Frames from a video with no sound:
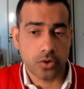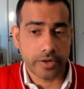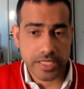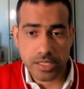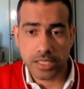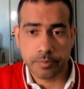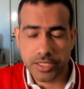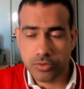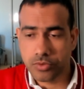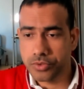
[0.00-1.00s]
S&P,
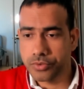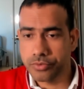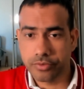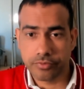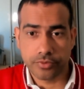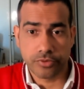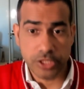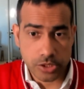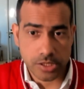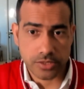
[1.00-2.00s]
you want to do
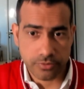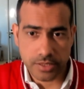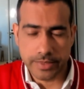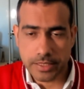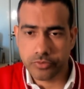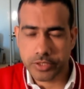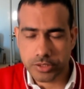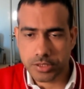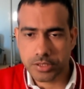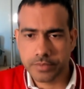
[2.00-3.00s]
research, fundamental
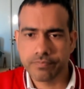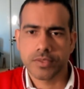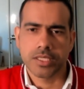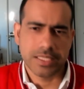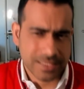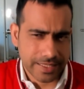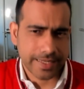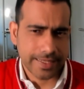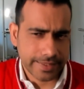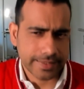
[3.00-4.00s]
research, it's
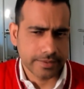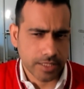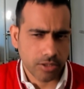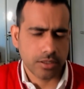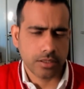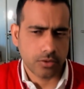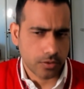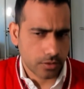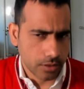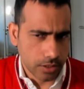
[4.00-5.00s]
again technical
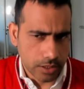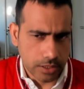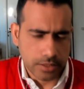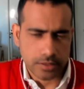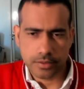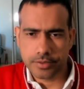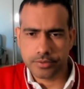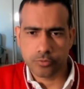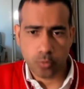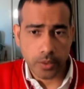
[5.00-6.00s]
or
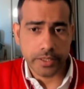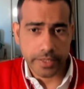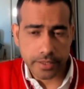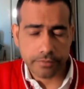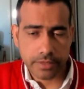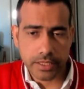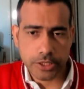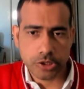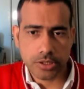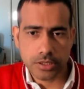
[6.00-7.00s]
quantitative in
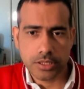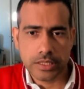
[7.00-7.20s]
nature.